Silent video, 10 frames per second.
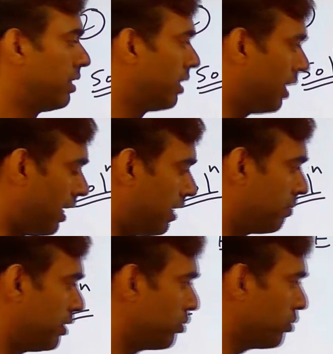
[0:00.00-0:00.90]
And we
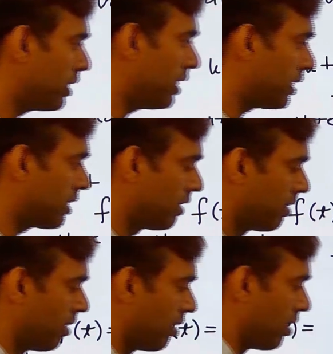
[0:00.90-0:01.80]
know that
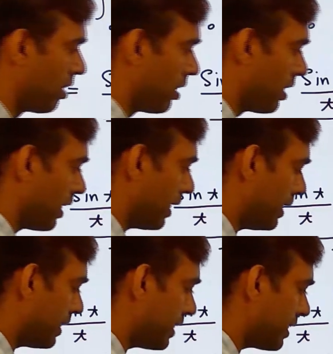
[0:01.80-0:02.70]

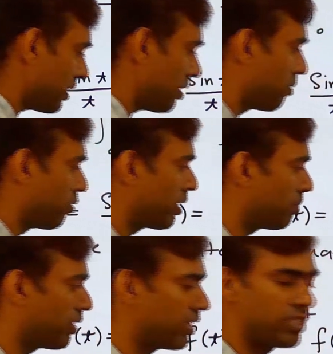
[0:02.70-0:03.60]
integration of a 1
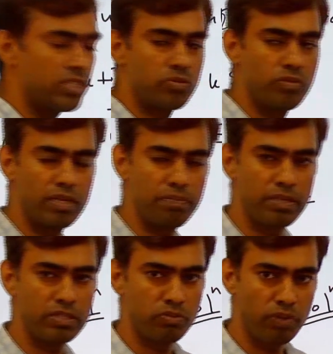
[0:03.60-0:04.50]
upon s square plus
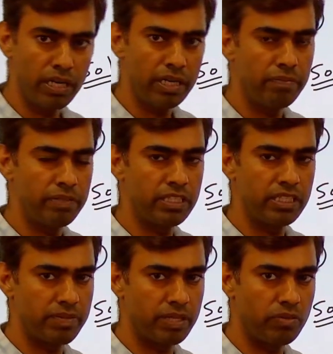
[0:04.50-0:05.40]
1 with
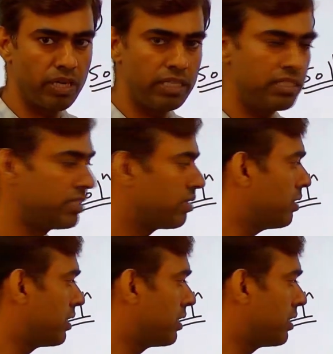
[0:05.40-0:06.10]
respect to s is a what?